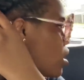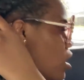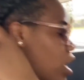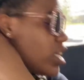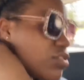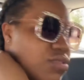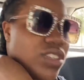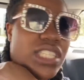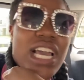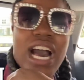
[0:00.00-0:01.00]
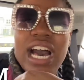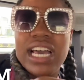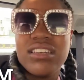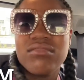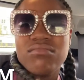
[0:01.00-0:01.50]
it's really
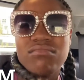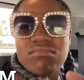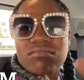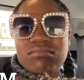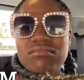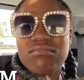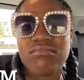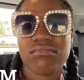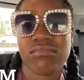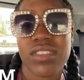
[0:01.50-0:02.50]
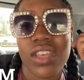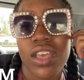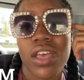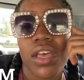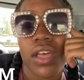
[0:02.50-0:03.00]
hot. That
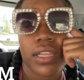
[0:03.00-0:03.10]
one.